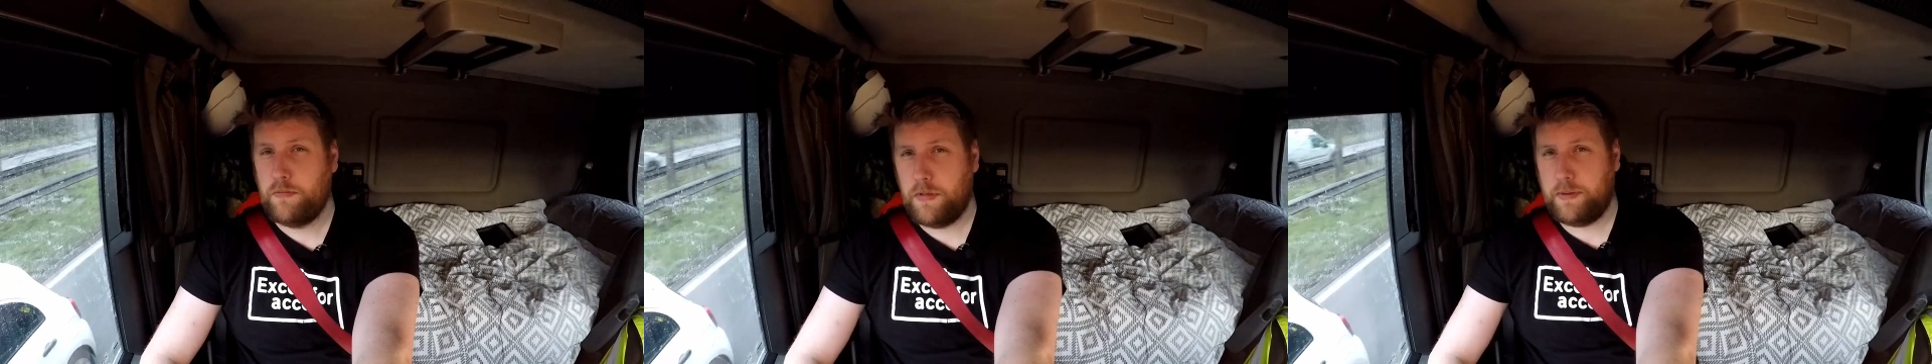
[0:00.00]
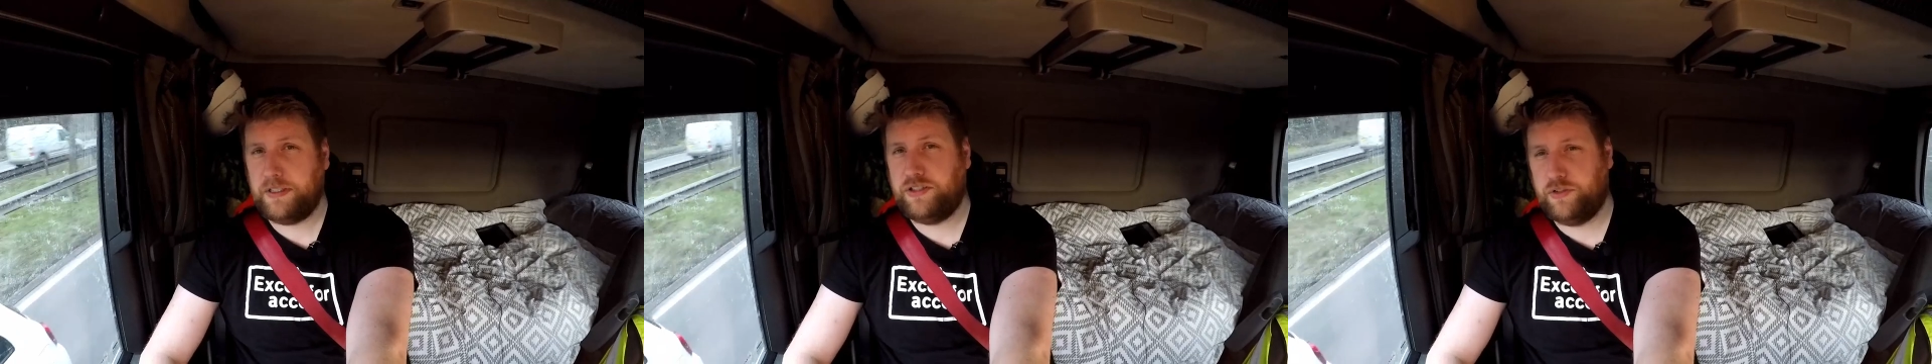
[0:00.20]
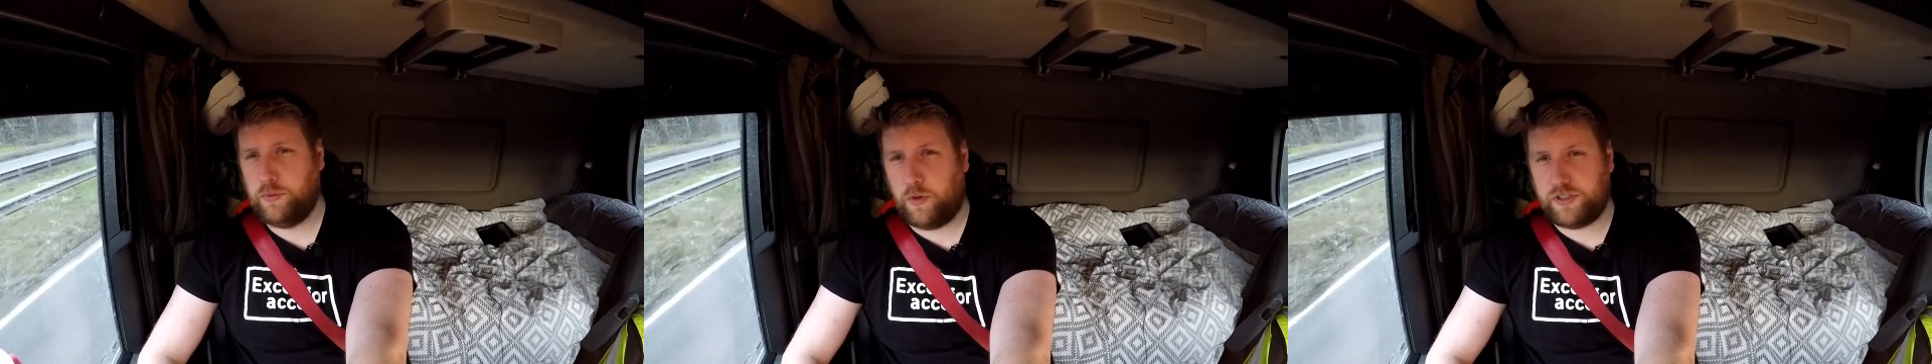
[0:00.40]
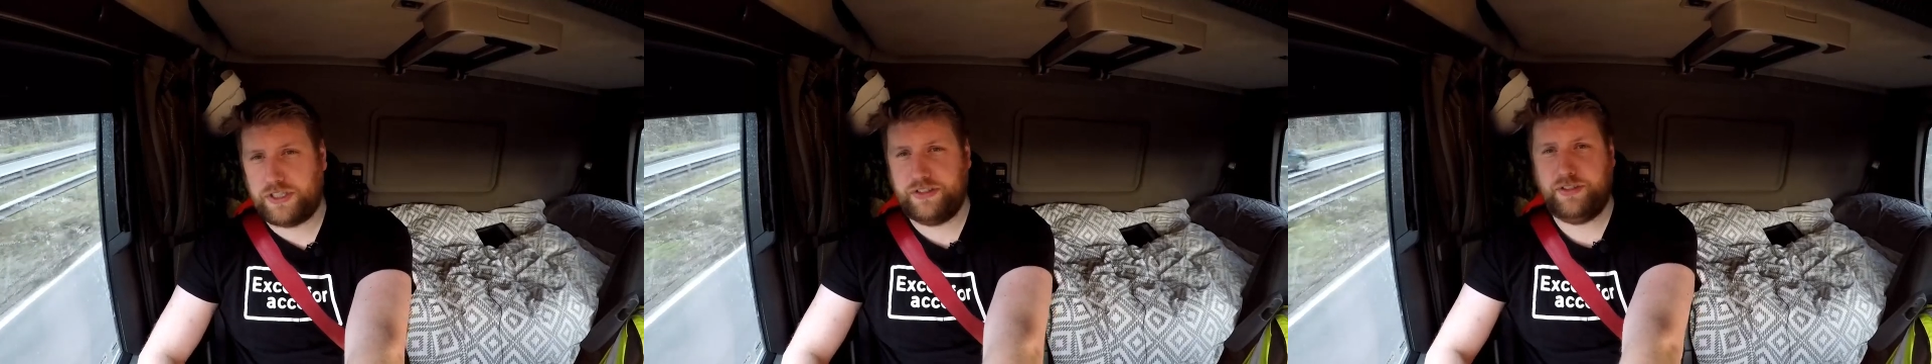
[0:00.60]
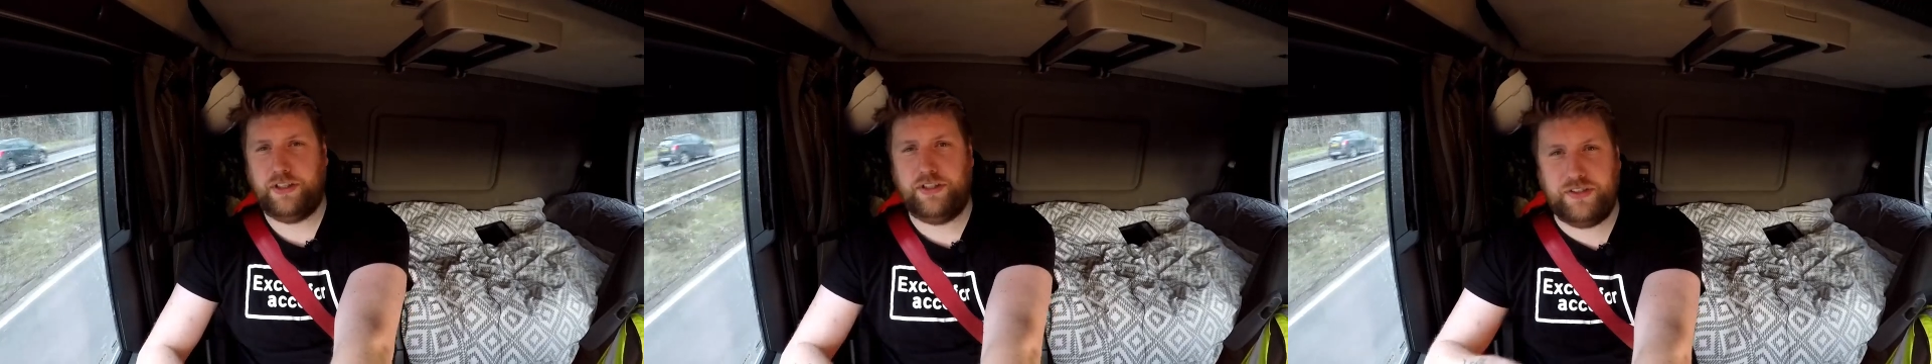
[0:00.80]
Chris
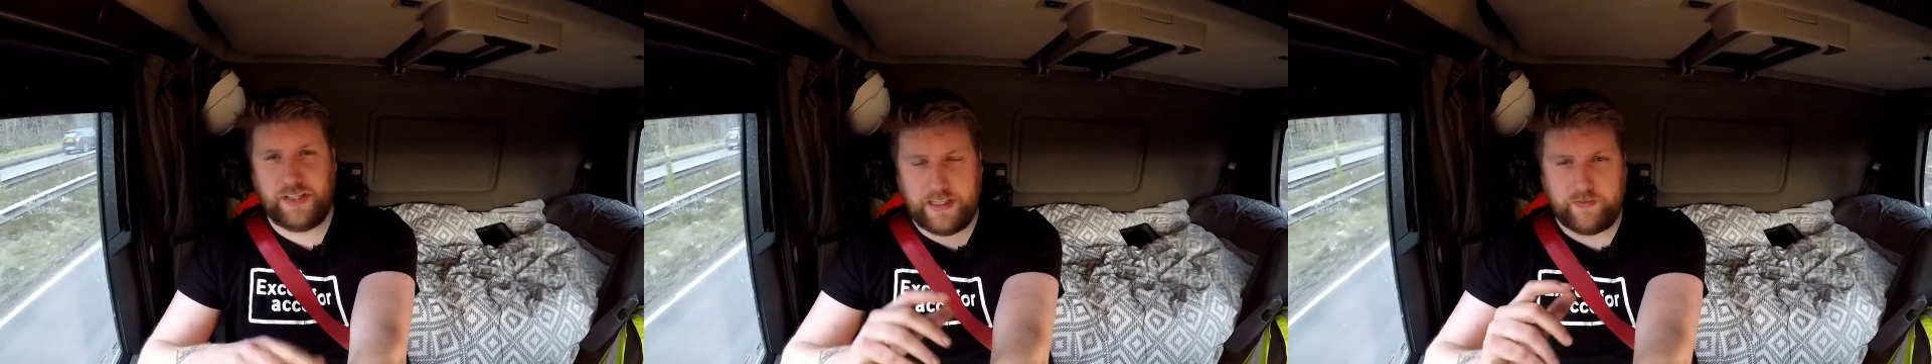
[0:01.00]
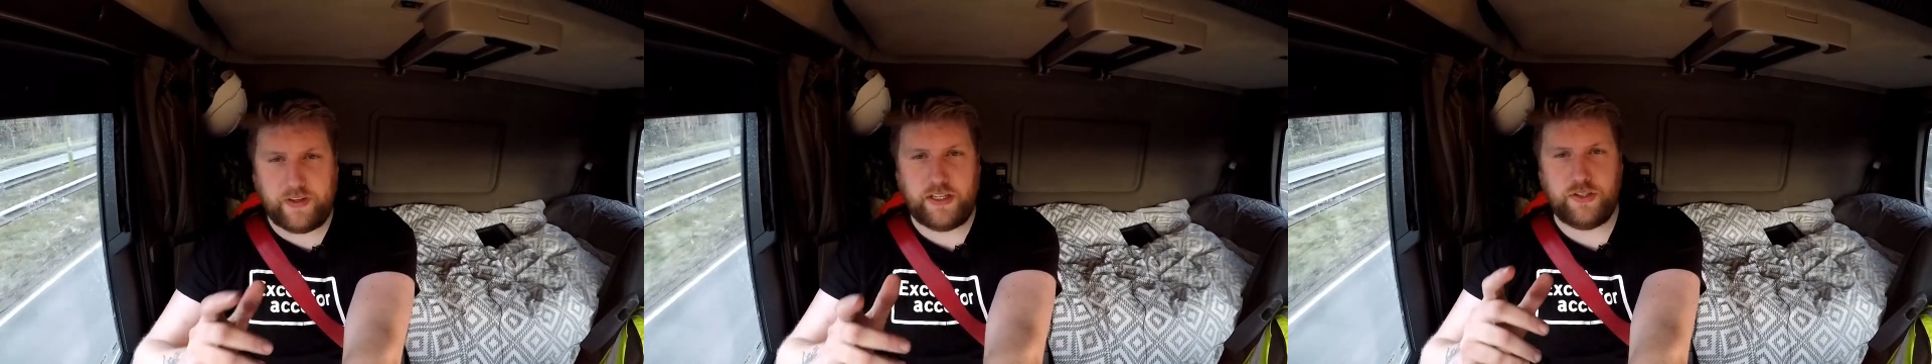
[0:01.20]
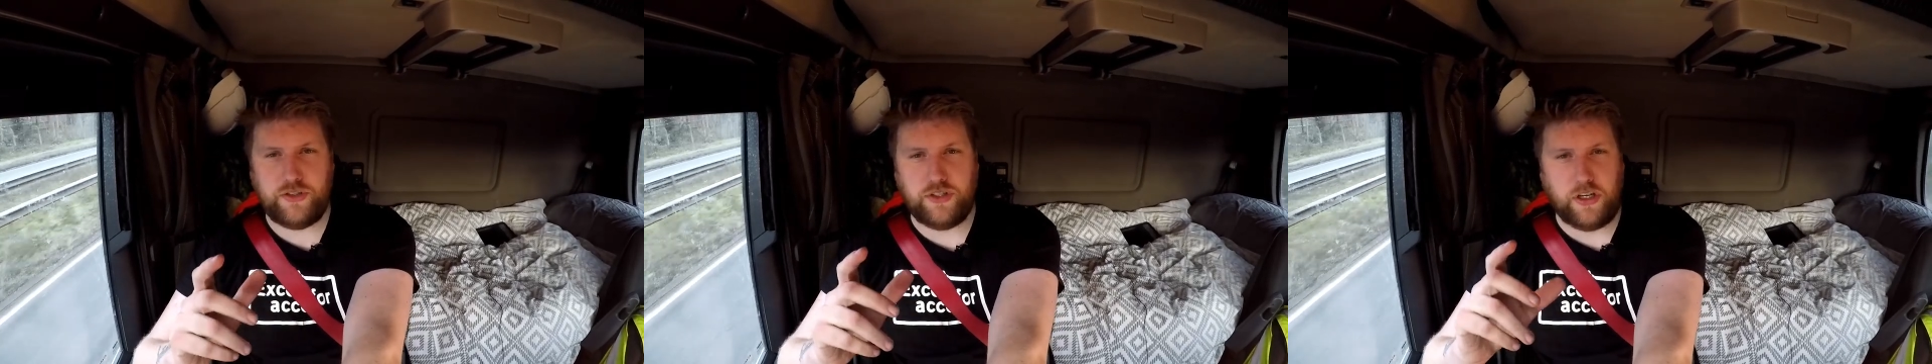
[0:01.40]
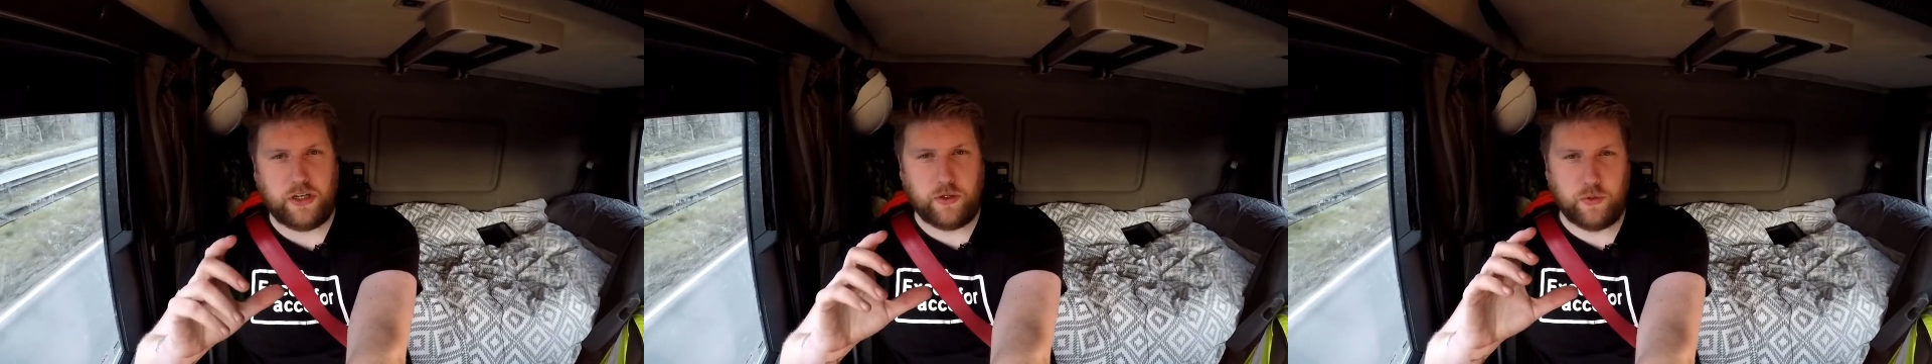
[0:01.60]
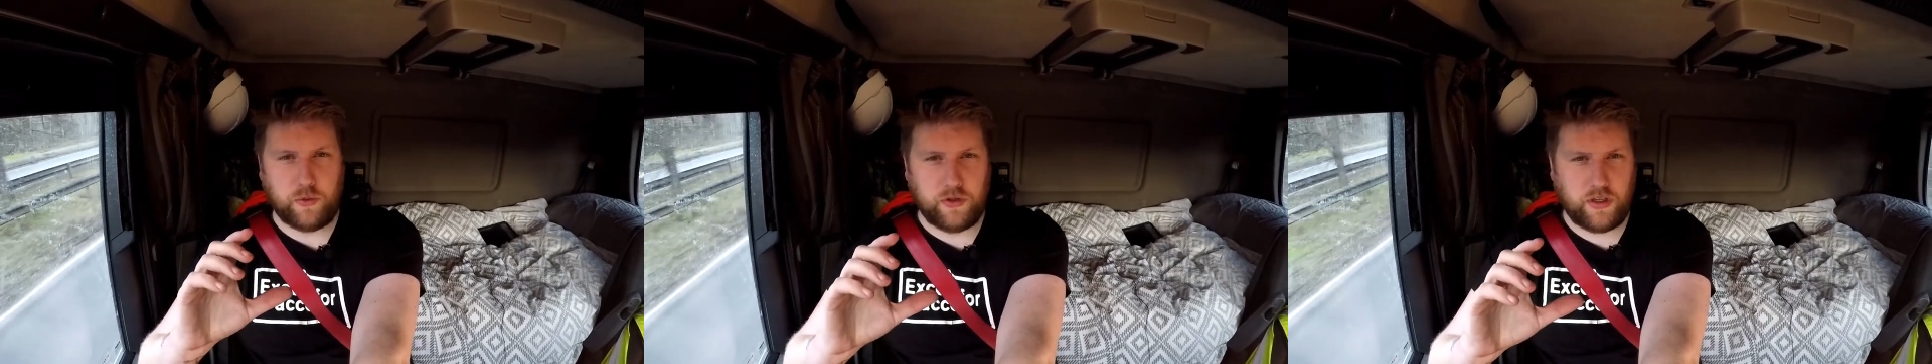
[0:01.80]
watches this TV show.